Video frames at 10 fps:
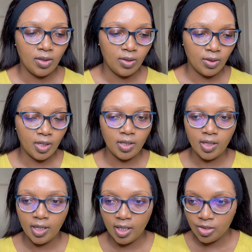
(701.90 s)
Okay,
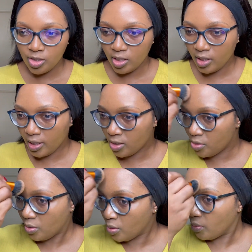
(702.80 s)
I actually had to
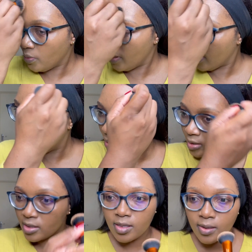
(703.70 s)
go
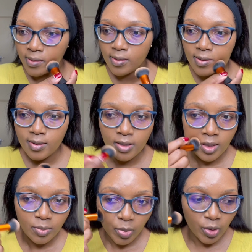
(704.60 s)
and
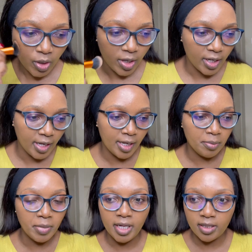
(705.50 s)
put on a
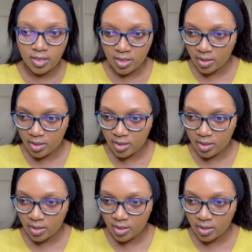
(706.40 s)
headband